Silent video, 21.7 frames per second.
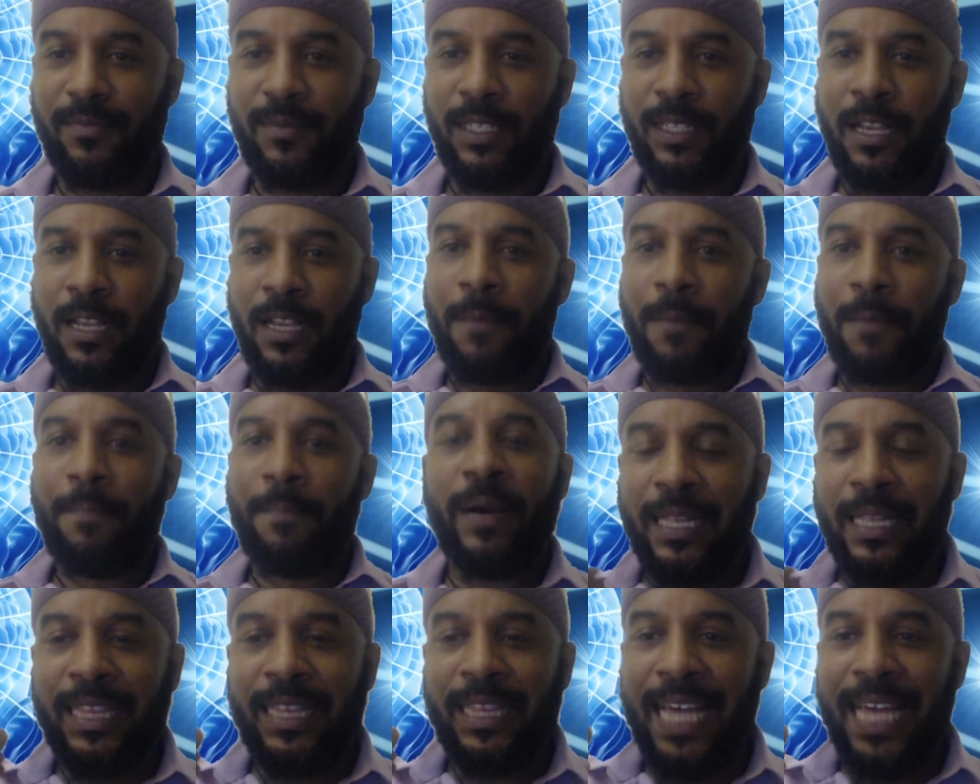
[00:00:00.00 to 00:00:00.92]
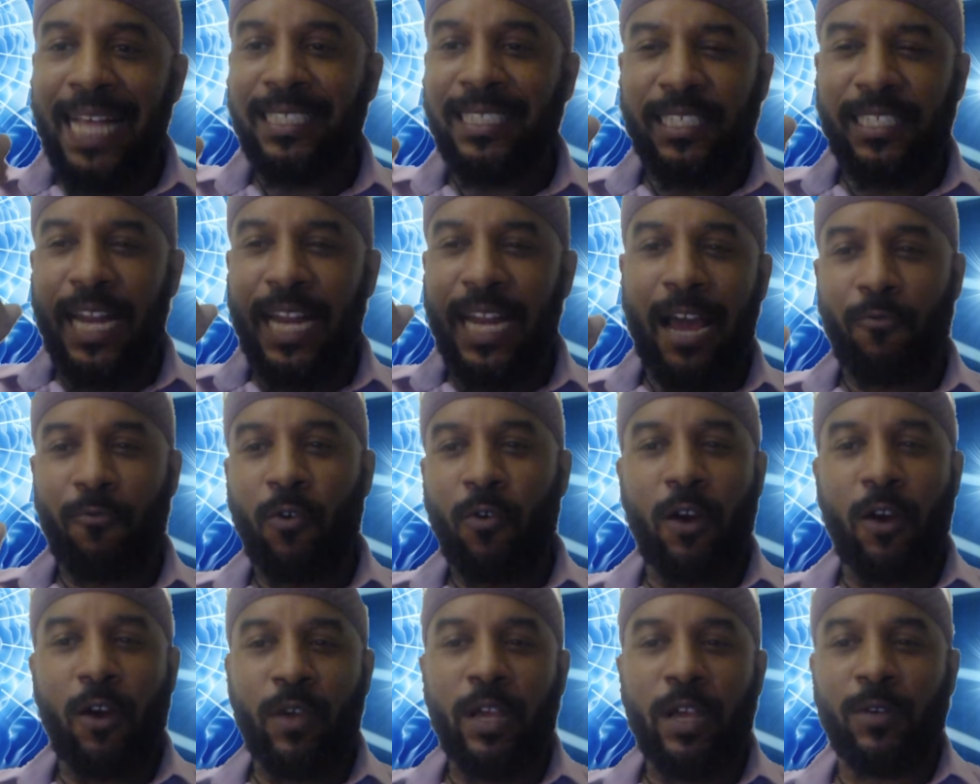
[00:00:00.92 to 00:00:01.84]
But that's not what
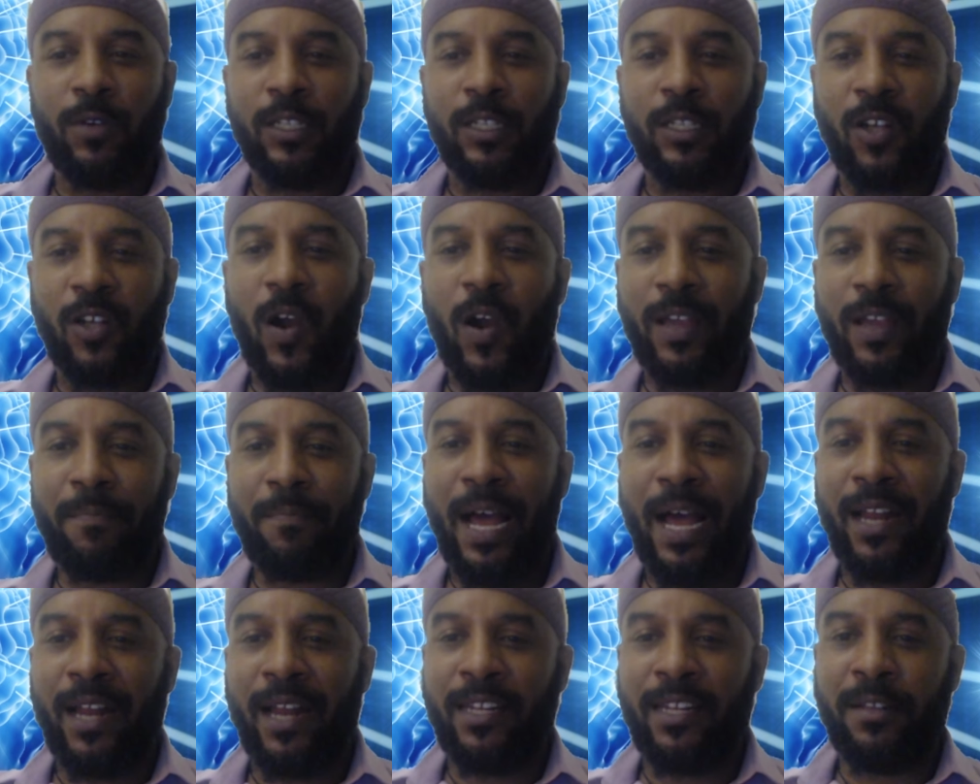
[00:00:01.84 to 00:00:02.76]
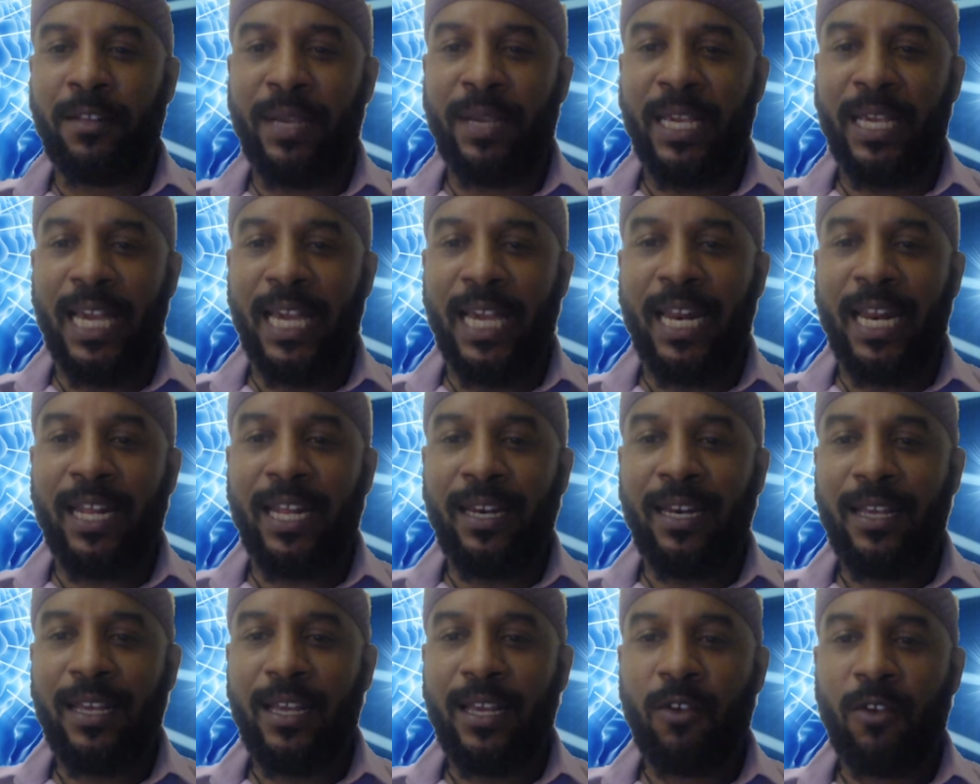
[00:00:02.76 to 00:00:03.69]
we were talking about in the beginning
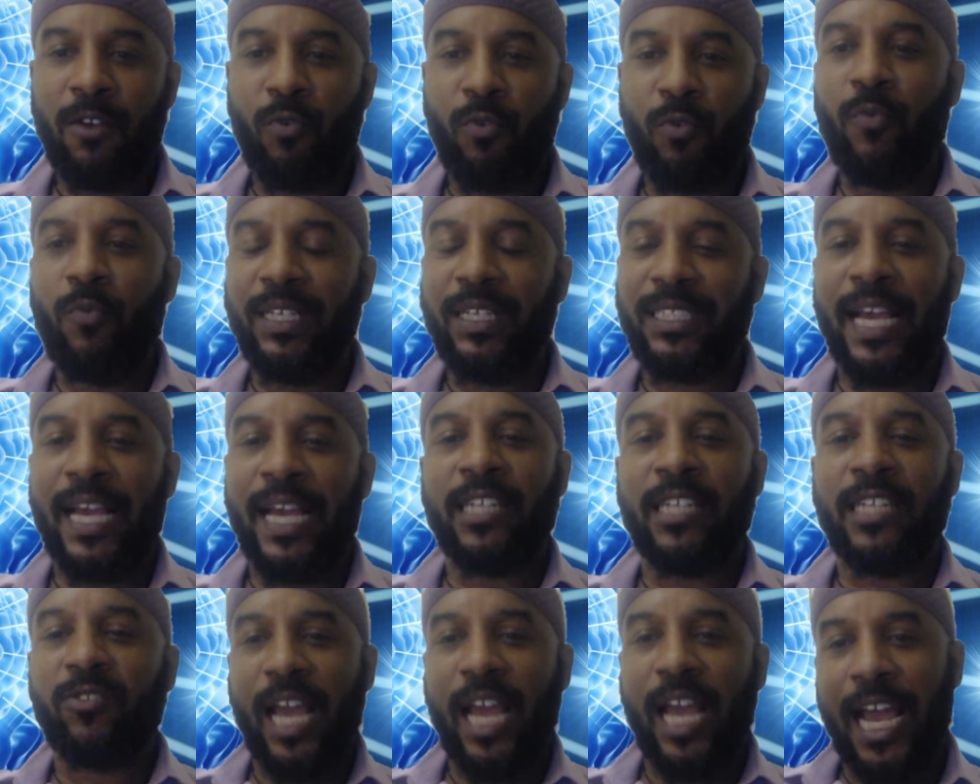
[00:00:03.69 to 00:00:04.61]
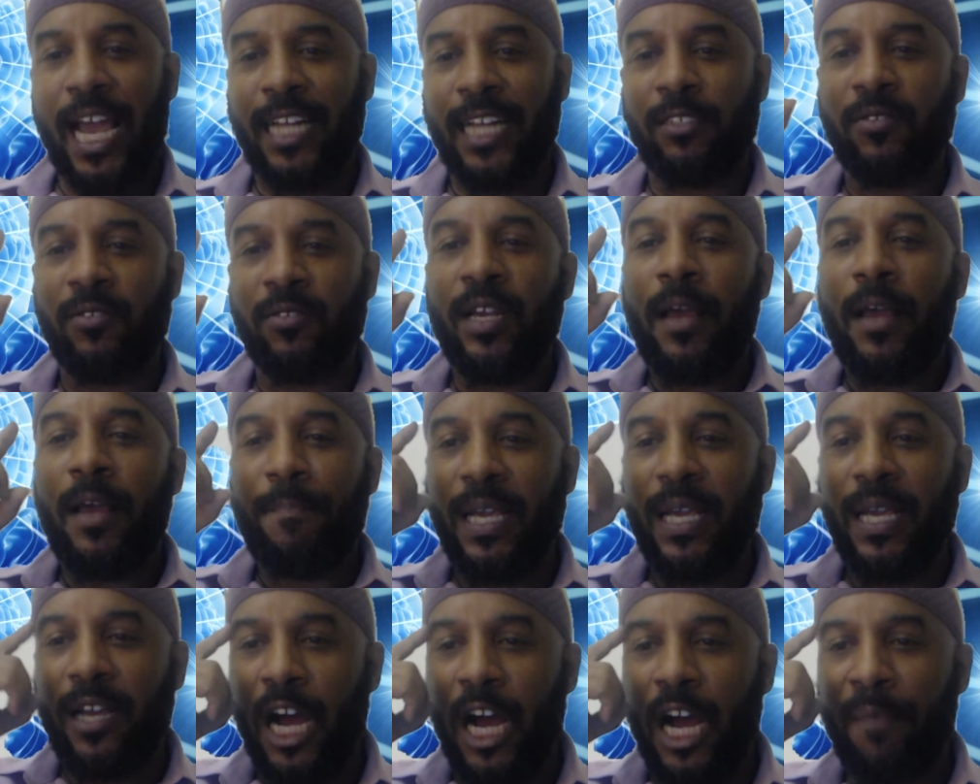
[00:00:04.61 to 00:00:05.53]
when we said you had to
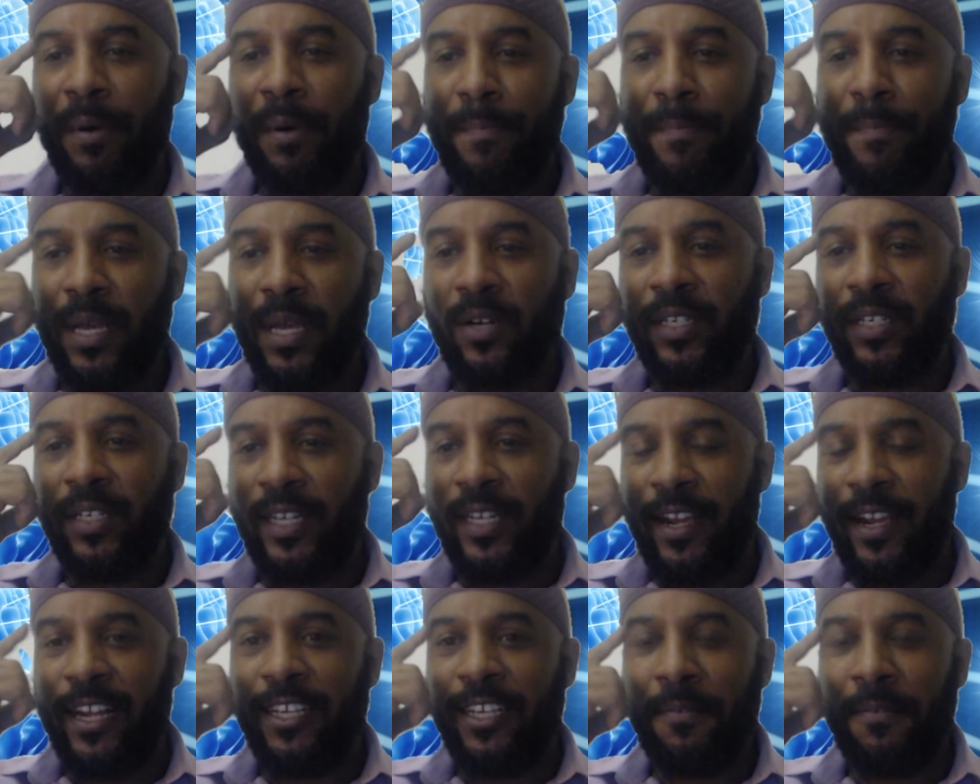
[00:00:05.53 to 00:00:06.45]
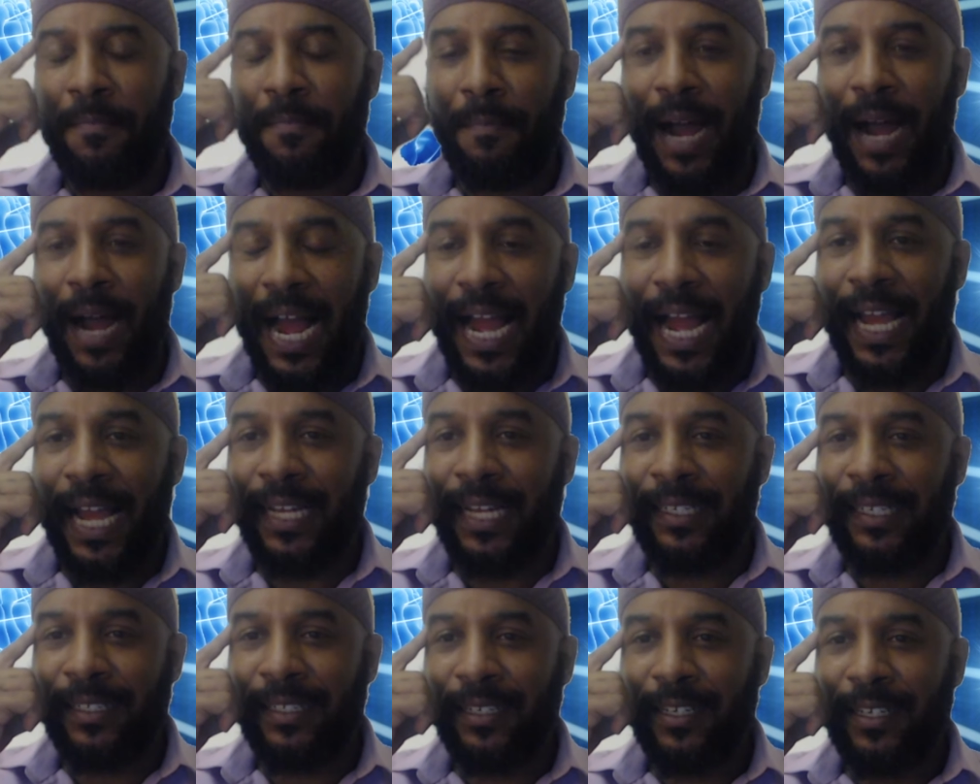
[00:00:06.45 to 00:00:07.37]
become a millionaire in your
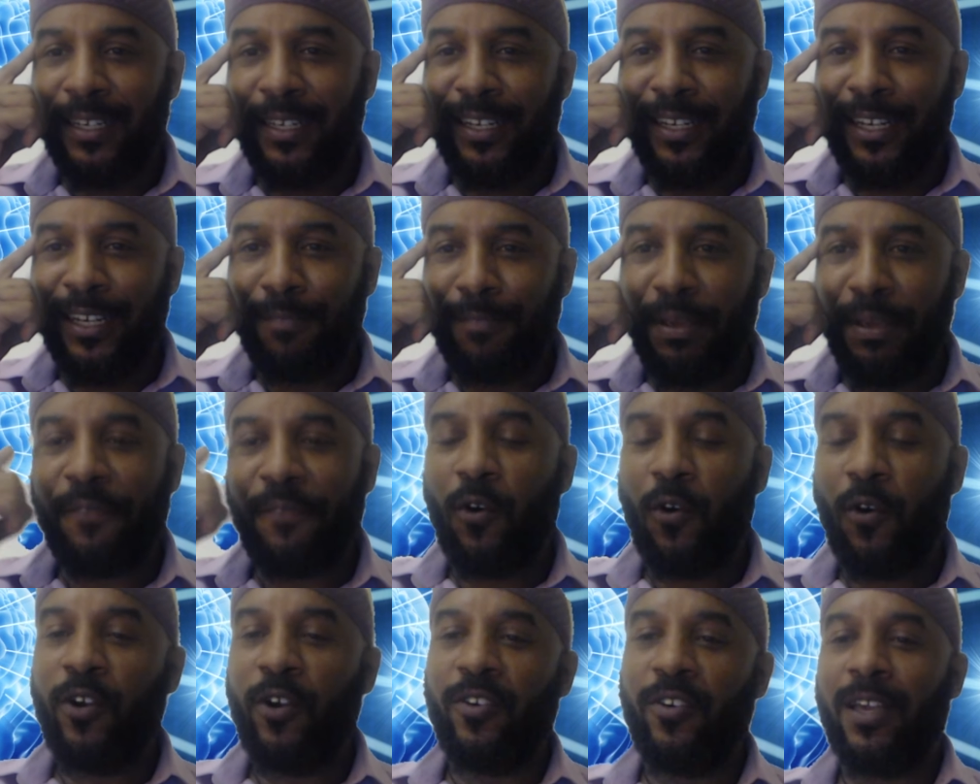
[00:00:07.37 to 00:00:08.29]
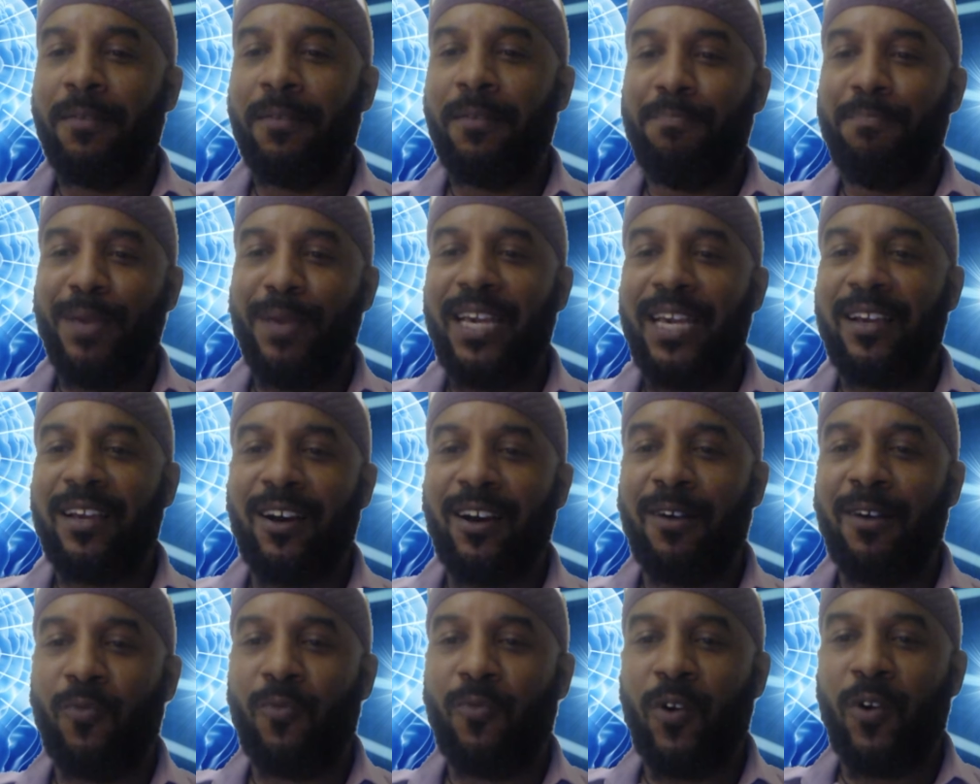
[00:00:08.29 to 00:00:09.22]
mind before you can become
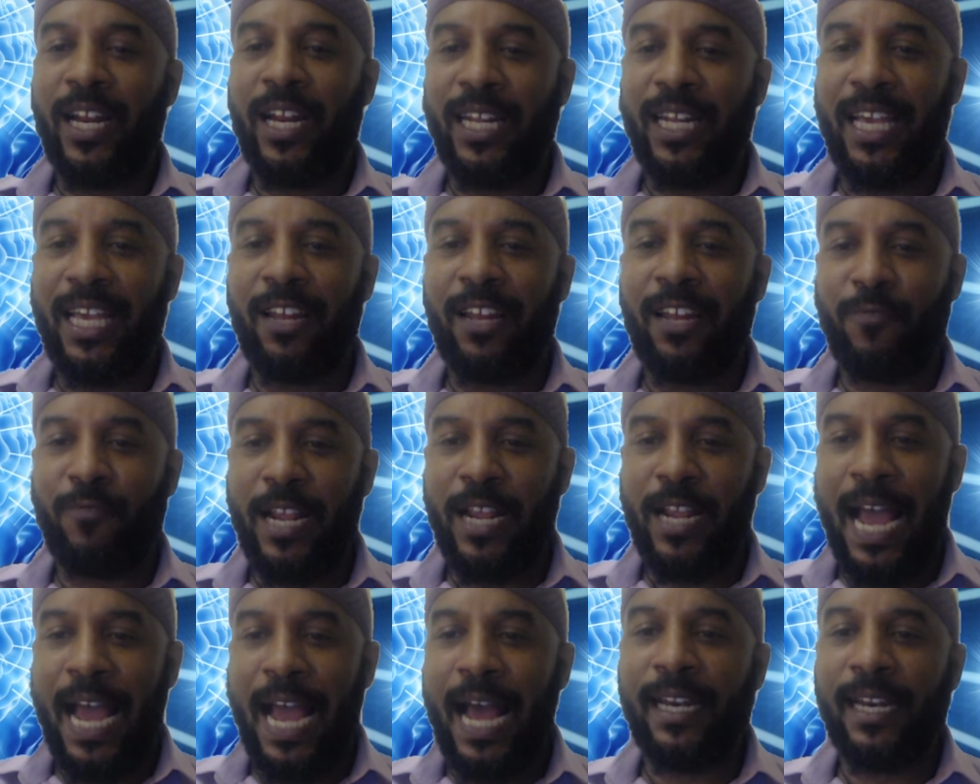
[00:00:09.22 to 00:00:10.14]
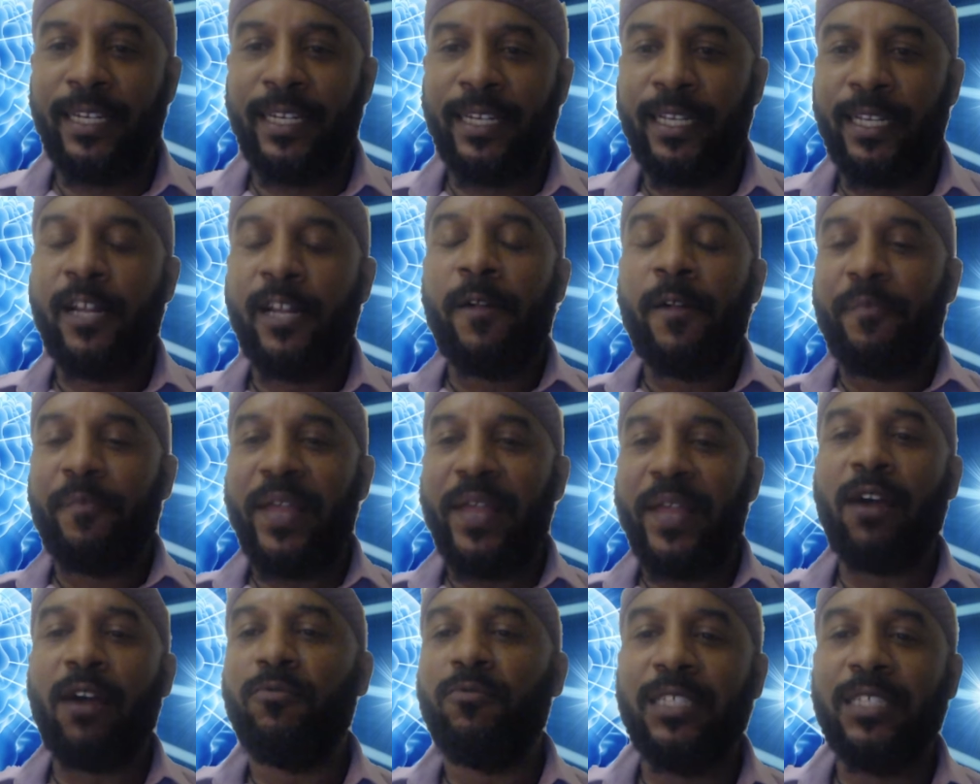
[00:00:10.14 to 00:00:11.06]
one in reality. That
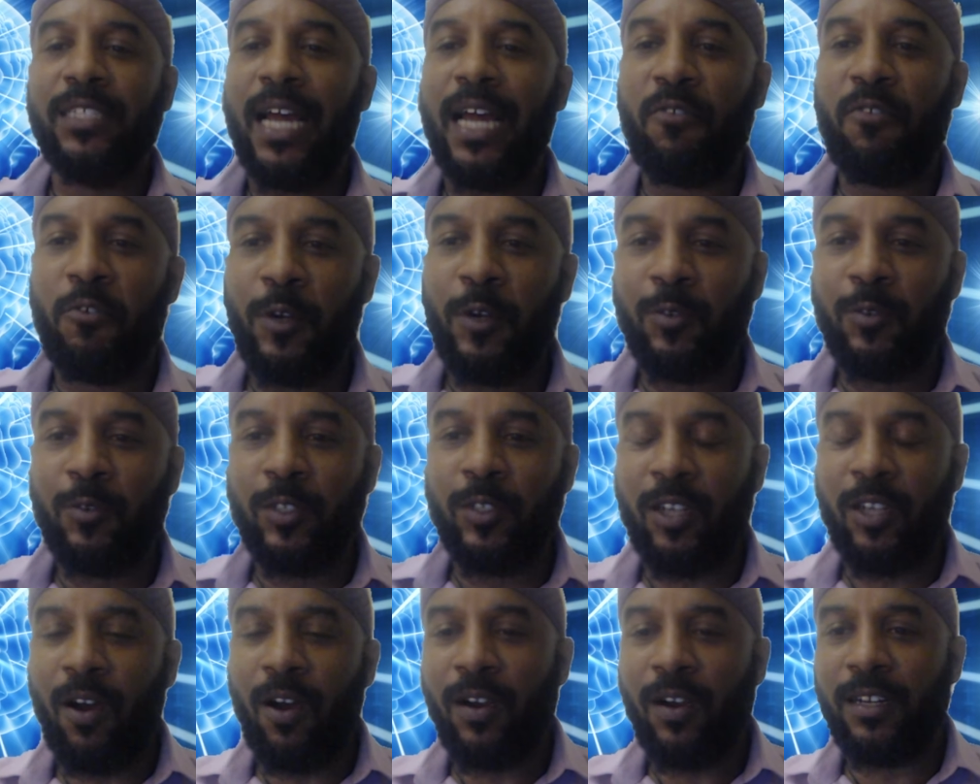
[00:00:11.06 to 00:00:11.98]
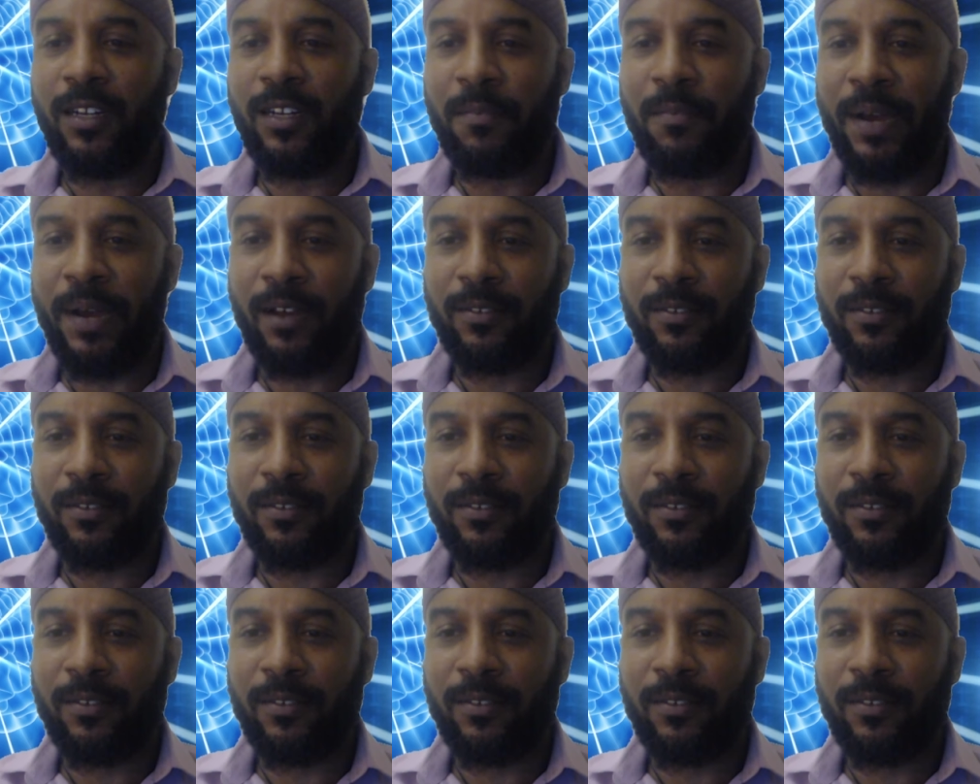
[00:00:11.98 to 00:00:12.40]
was not what we were talking about.